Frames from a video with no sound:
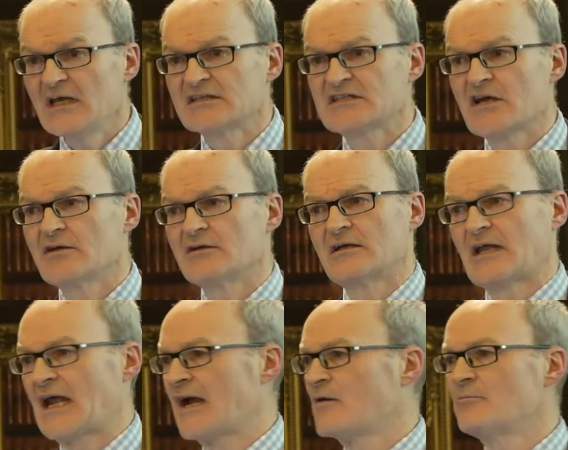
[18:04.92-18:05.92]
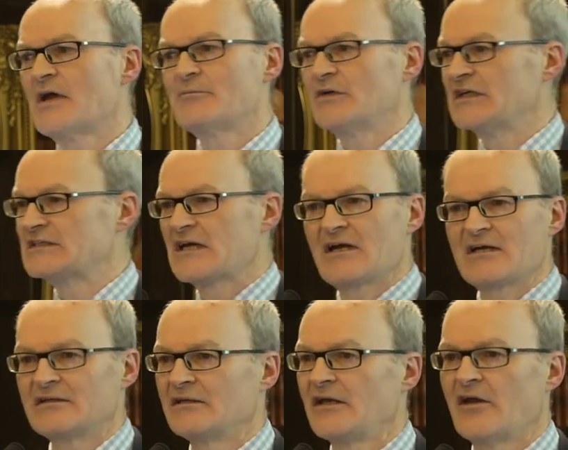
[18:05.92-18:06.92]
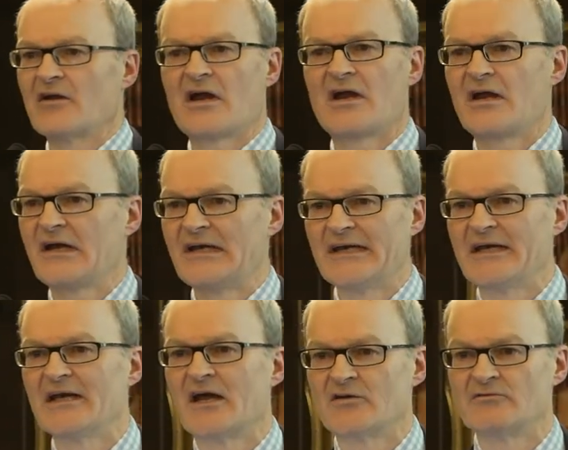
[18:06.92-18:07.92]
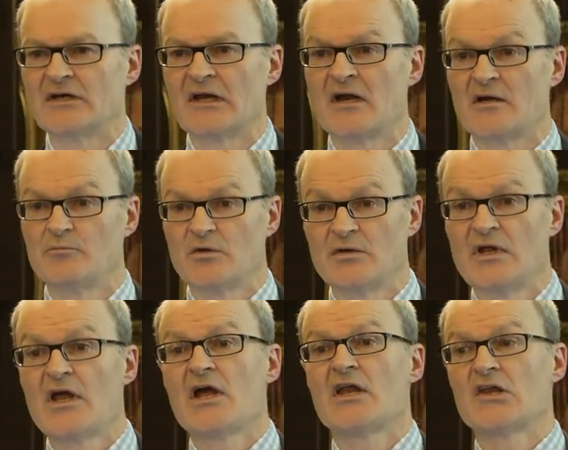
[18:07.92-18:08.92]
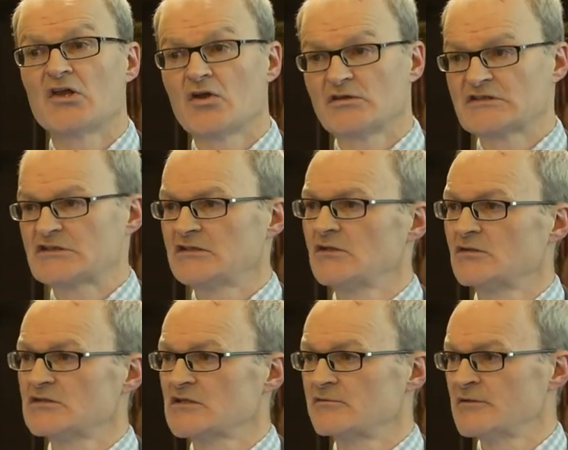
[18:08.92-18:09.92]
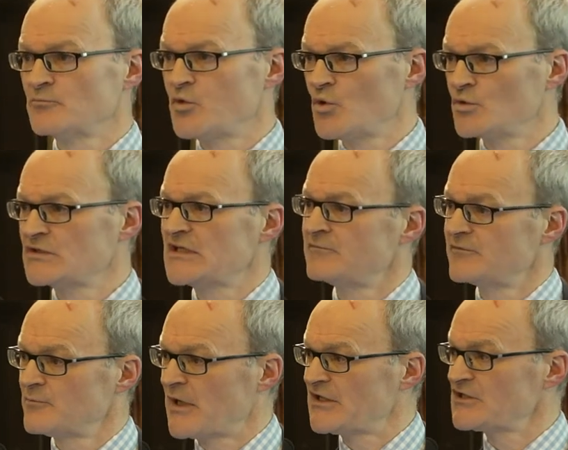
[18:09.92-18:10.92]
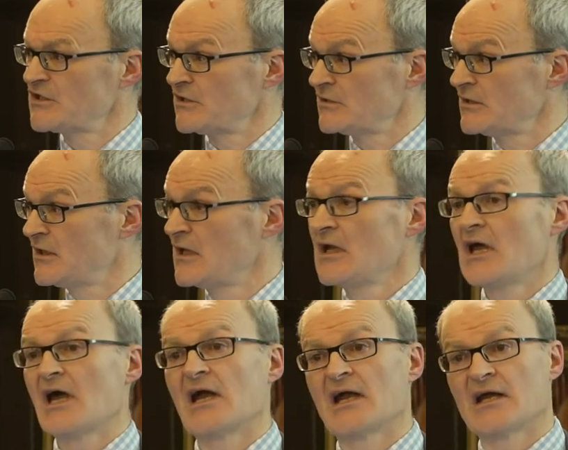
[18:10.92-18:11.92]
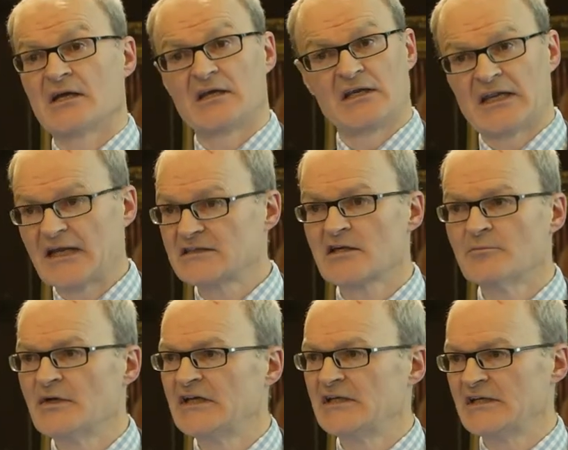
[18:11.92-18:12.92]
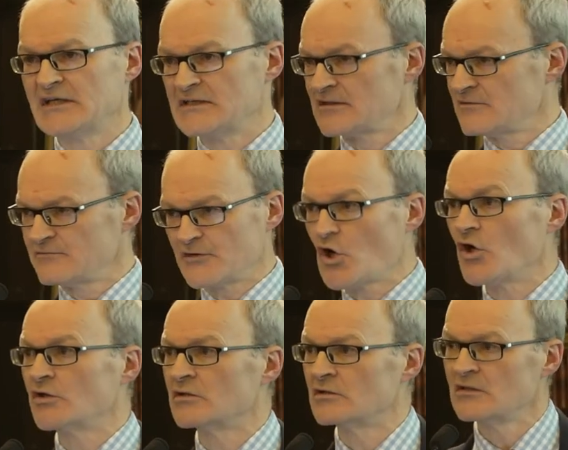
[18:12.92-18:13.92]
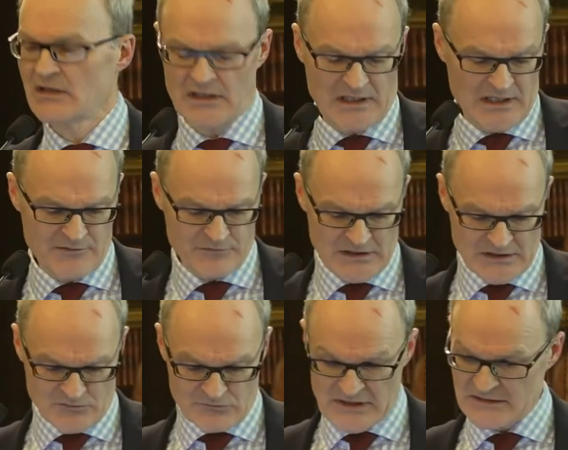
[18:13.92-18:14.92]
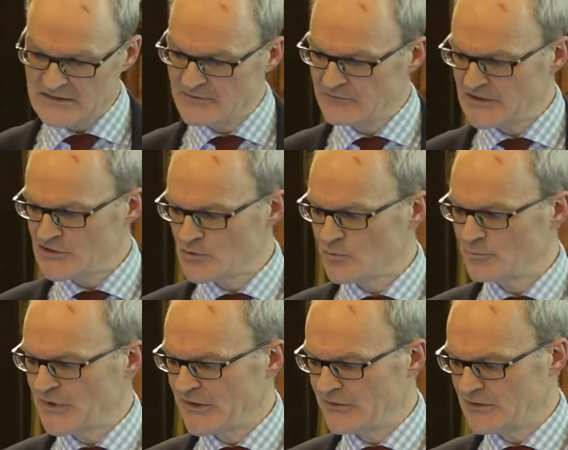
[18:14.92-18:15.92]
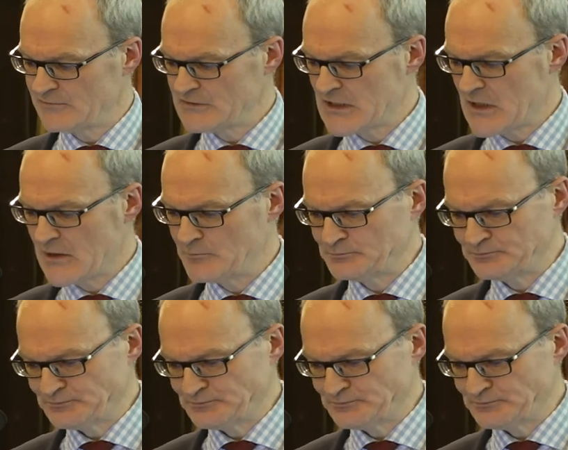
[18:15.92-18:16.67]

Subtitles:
So our memories are, highly unreliable. Lots and lots of important information gets omitted and forgotten, even in a relatively short period of time.